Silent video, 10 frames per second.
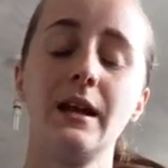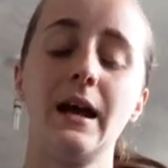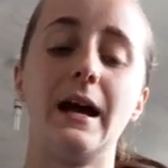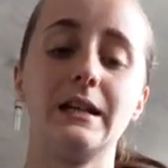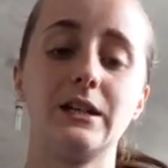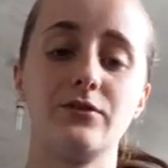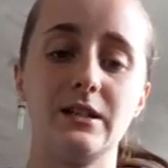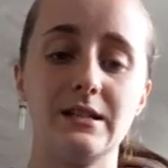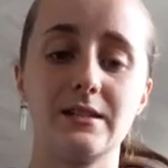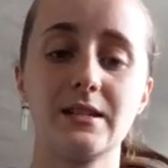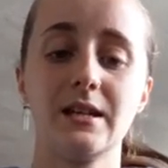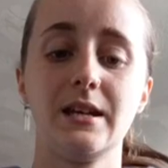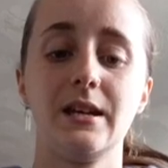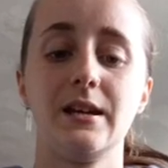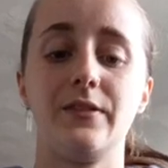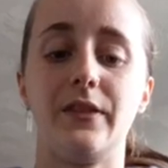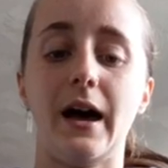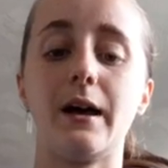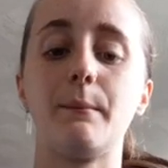and increase that